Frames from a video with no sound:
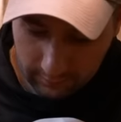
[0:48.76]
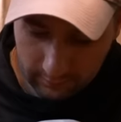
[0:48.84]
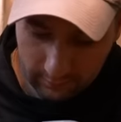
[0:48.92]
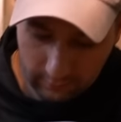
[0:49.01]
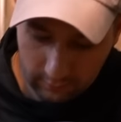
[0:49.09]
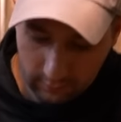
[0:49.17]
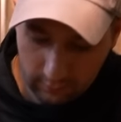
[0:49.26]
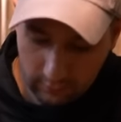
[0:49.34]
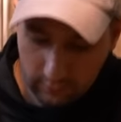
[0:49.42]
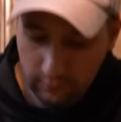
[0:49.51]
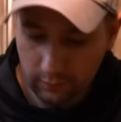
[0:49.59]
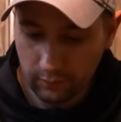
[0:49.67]
like 20-minute
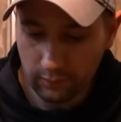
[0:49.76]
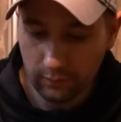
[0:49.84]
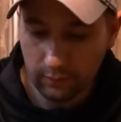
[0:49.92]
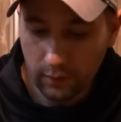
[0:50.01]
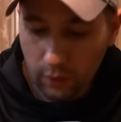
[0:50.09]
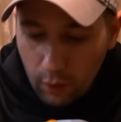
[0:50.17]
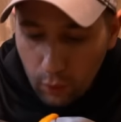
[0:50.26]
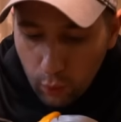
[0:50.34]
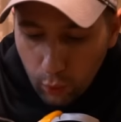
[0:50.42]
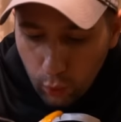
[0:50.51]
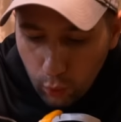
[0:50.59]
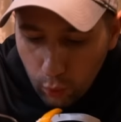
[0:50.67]
meals and easy
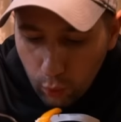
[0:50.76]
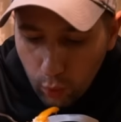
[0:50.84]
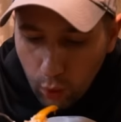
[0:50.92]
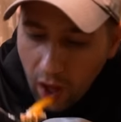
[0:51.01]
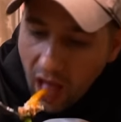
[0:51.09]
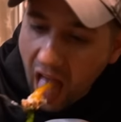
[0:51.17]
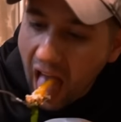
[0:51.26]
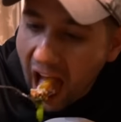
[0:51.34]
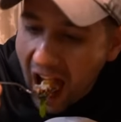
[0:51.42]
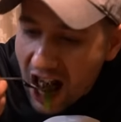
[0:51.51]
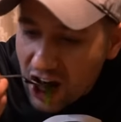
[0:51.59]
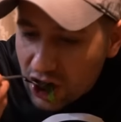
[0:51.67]
cleanup recipes to make
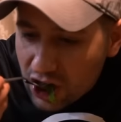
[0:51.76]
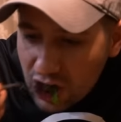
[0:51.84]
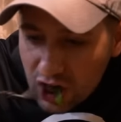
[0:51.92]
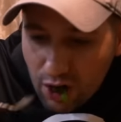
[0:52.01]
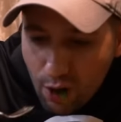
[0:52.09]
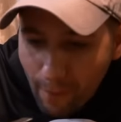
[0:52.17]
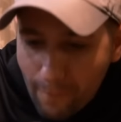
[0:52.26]
it super simple,